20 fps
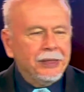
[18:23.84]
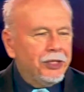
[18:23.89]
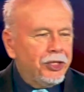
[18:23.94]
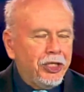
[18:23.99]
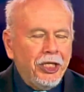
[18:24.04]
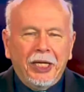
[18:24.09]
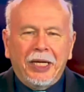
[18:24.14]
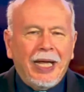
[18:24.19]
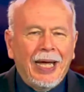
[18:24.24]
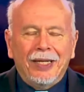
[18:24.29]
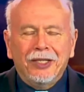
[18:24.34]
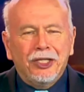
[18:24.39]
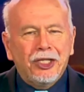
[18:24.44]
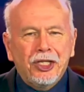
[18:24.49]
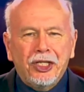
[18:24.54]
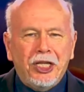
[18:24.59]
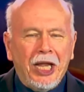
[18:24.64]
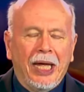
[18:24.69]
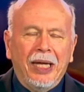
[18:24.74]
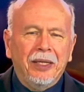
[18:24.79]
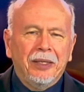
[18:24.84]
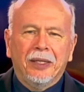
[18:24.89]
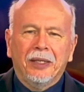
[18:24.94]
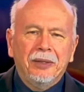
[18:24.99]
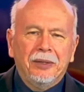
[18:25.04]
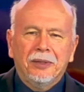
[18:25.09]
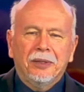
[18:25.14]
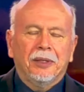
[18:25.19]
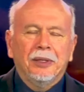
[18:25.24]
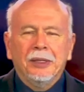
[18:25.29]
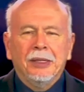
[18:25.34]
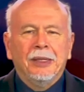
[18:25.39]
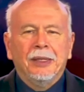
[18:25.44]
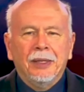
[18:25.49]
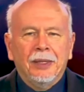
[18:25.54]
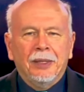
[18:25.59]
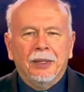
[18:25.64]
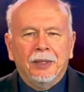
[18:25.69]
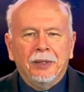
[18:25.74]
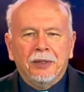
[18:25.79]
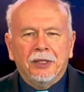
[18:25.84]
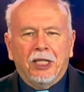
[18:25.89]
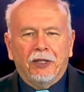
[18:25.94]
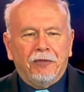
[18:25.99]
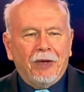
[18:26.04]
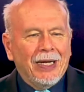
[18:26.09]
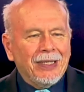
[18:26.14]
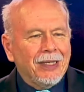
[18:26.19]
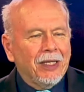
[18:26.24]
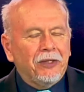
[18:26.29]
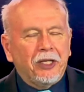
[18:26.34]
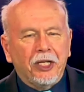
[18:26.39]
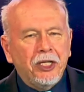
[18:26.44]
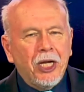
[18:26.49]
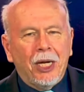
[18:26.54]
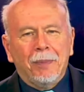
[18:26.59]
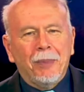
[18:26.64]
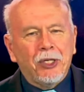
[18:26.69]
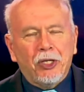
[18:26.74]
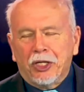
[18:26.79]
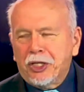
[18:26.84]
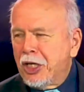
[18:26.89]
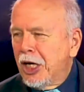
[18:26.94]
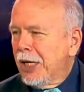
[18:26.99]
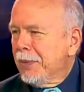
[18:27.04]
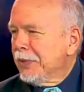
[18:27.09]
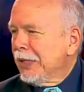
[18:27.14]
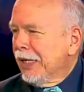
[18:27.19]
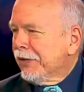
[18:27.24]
She can't stand it. She finds out the numbers are terrible,